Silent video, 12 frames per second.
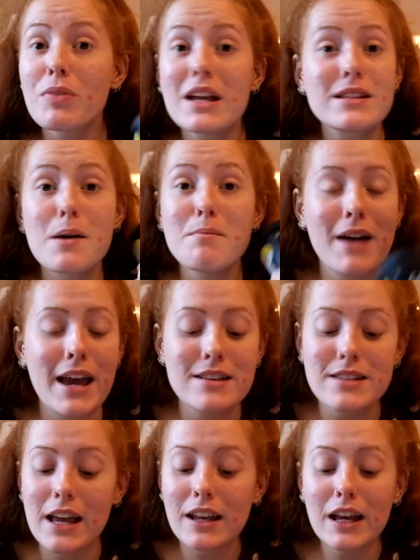It's
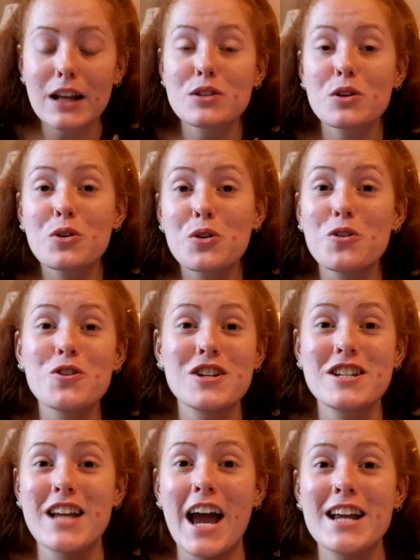amazing. It's a
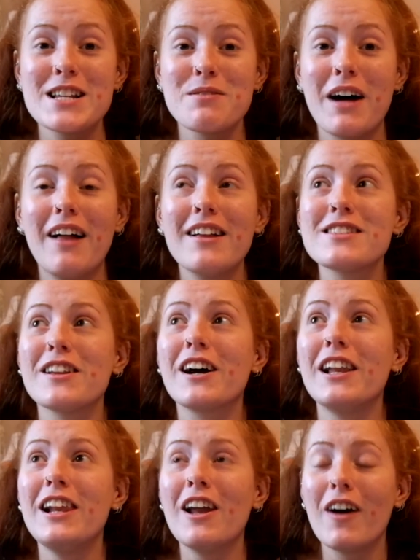gorgeous shade as well. It's like
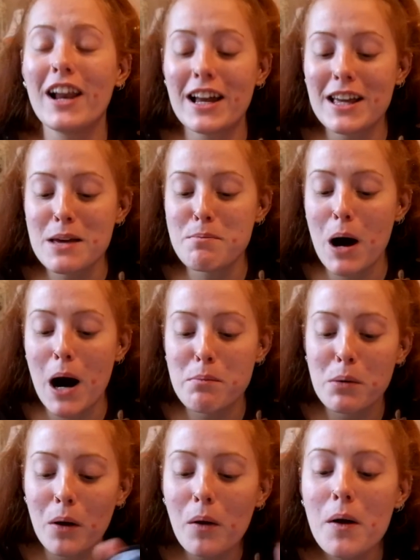a lilac-y
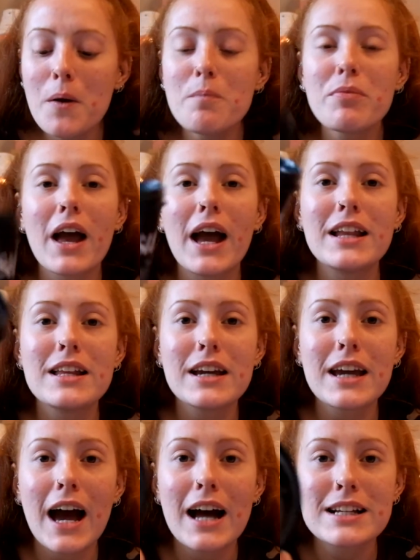purple, and
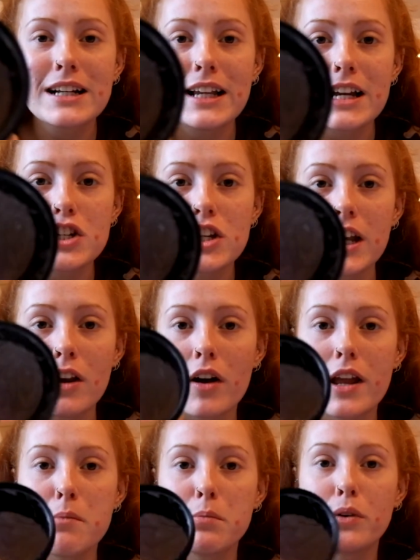it had a glitter sheen
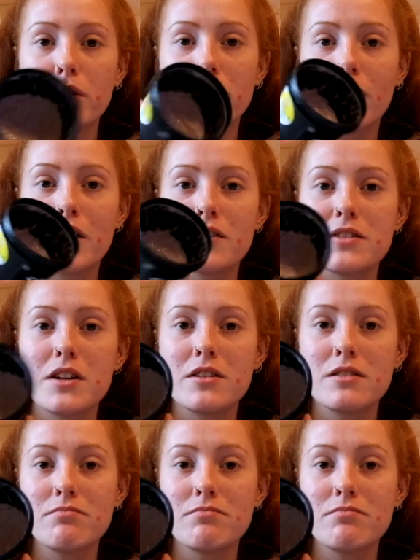on it, but I just